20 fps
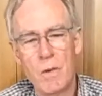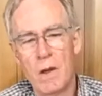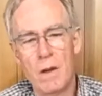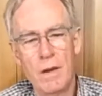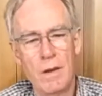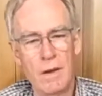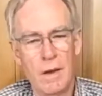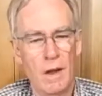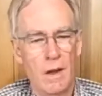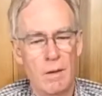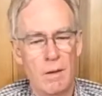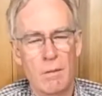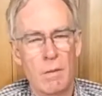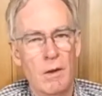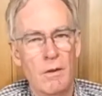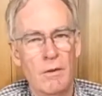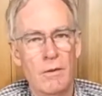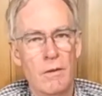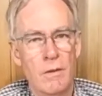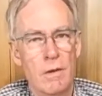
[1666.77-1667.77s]
than
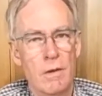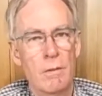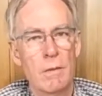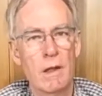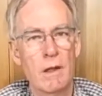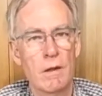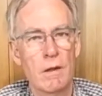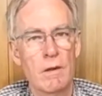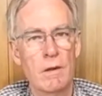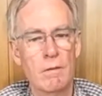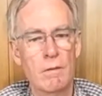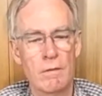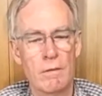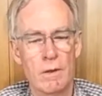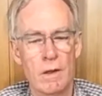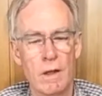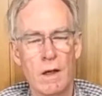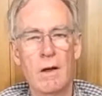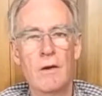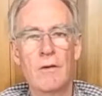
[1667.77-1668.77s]
most of the bigger
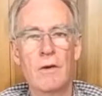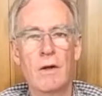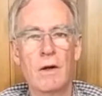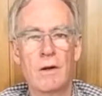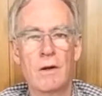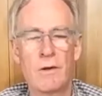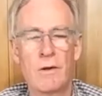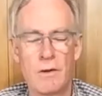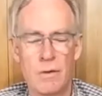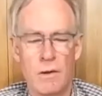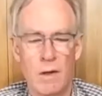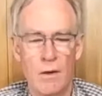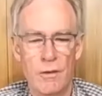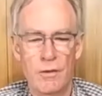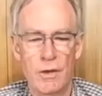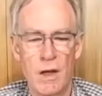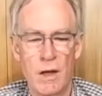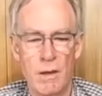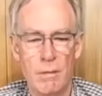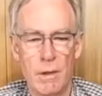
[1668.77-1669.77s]
varieties like Shiraz,
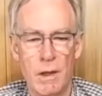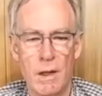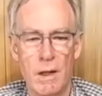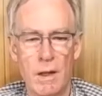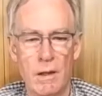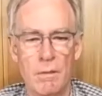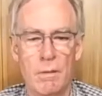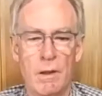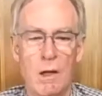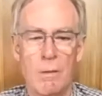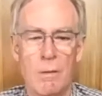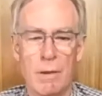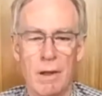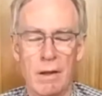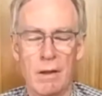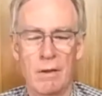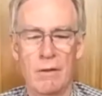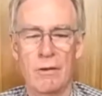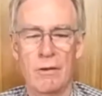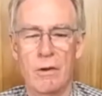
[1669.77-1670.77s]
Cabernet, Malbec
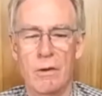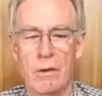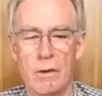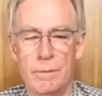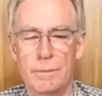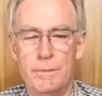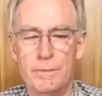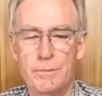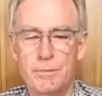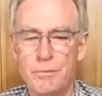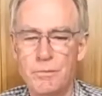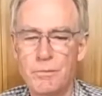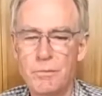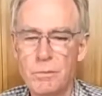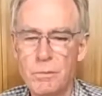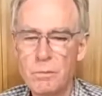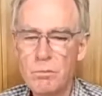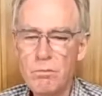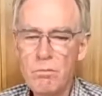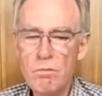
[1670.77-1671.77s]
and so
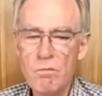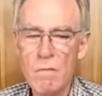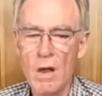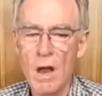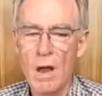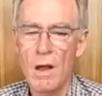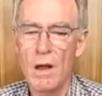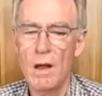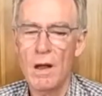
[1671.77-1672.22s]
on.